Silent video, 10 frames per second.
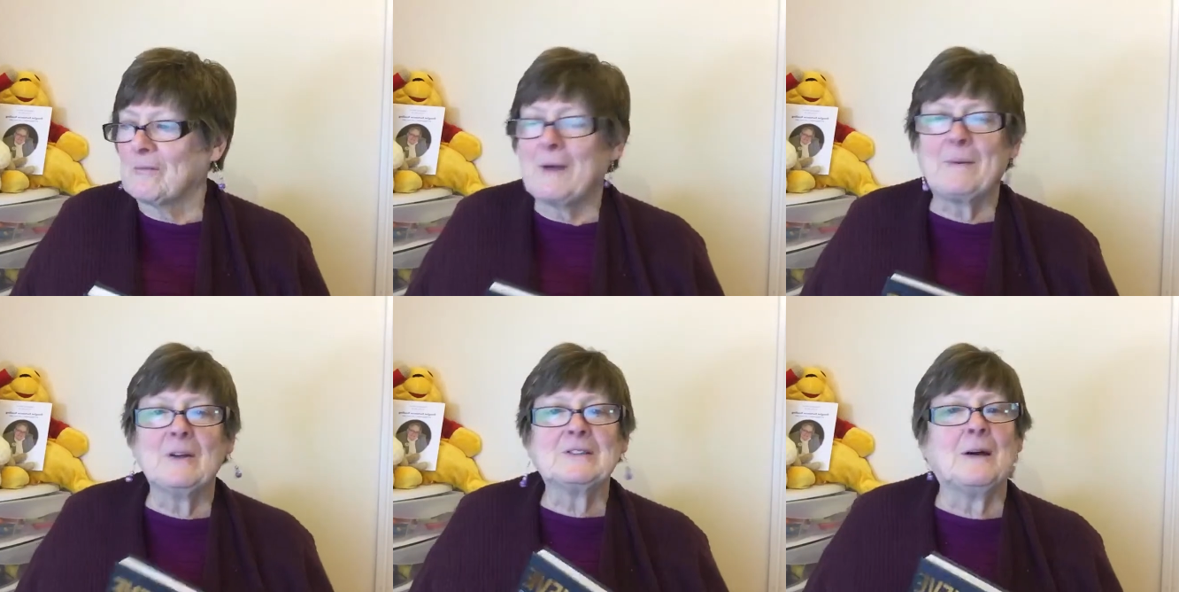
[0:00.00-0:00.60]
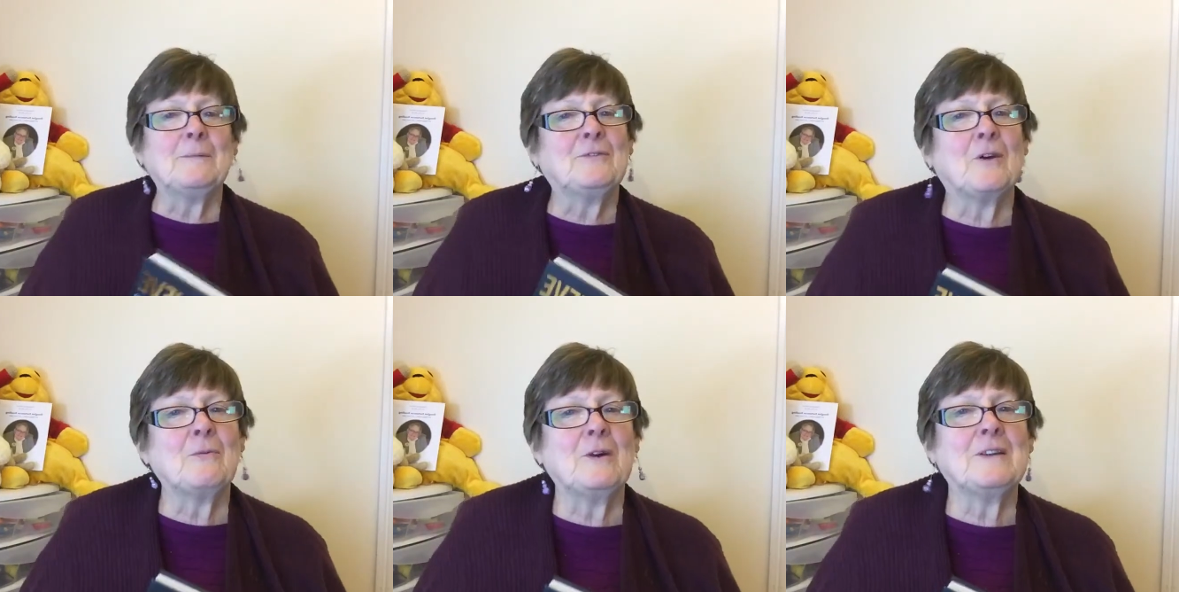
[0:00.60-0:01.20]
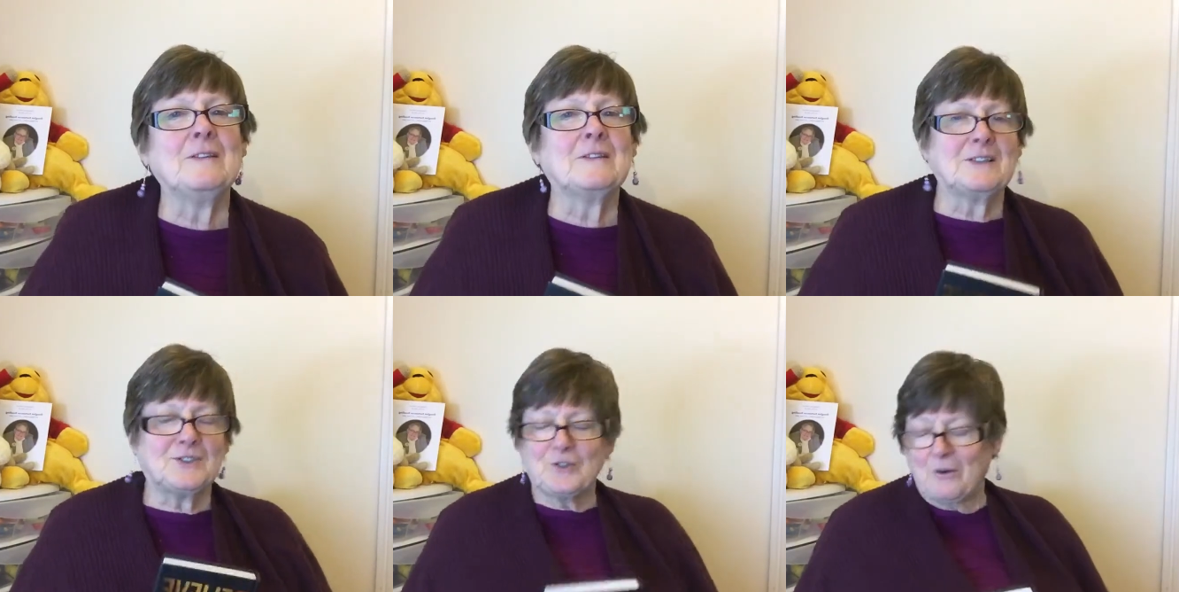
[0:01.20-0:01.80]
my purse up before I went into
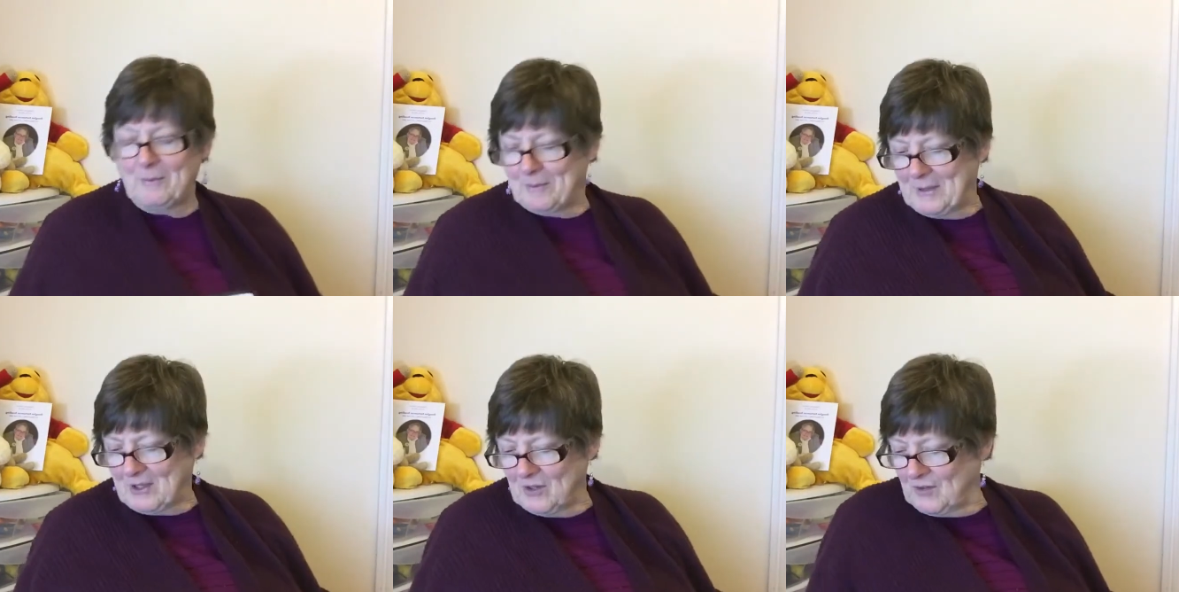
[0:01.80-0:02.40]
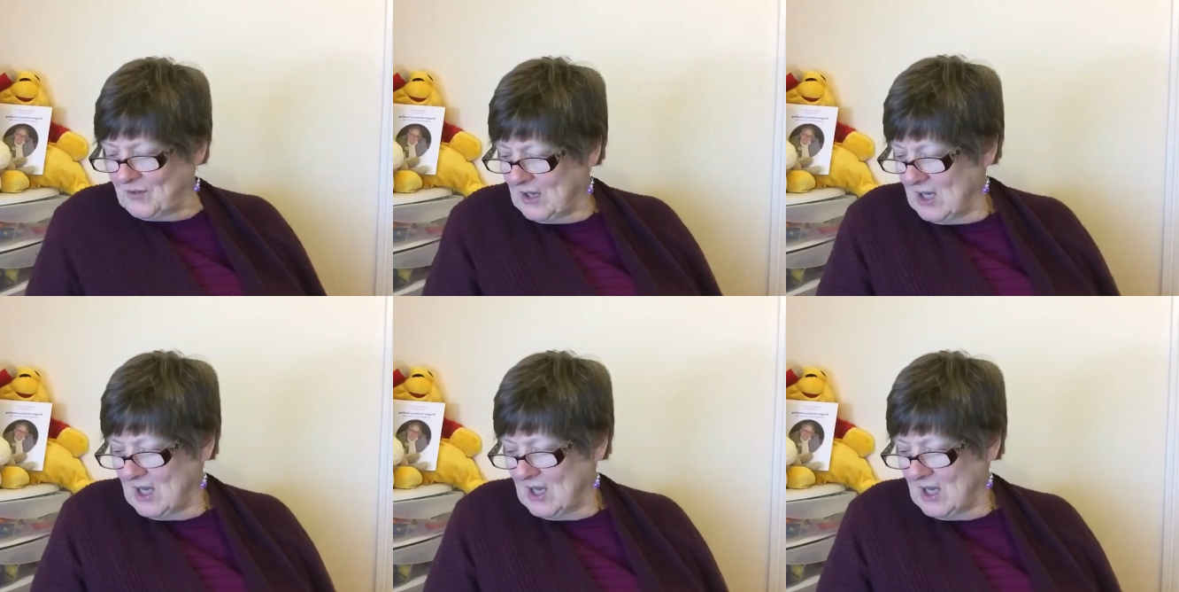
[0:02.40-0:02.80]
this shop, because